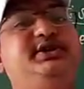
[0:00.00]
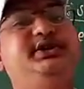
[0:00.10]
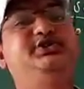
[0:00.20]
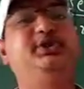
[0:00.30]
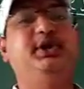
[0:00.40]

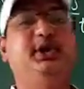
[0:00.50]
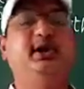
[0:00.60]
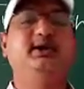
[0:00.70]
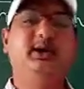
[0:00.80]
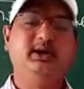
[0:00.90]
century
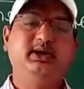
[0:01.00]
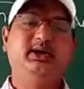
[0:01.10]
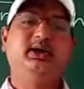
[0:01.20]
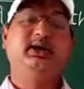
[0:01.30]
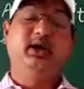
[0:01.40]
and
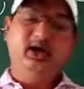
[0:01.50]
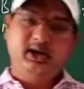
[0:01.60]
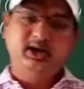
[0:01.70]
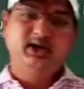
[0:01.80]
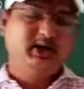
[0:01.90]
ended
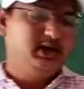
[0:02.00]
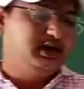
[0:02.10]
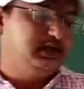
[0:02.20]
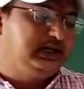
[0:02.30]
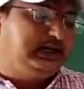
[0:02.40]

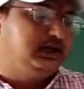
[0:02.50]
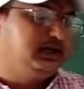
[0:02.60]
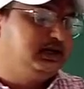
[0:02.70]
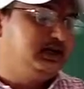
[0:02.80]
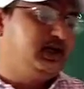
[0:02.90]
until
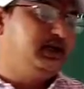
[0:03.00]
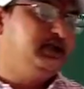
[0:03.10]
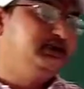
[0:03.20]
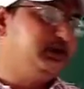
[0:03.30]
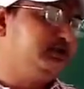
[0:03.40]

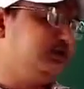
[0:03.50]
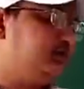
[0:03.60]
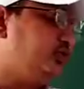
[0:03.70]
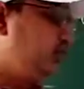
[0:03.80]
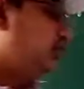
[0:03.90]
18th century.
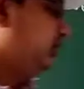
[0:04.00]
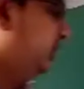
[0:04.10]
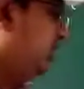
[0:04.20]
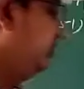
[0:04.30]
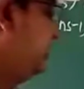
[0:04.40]
So here I am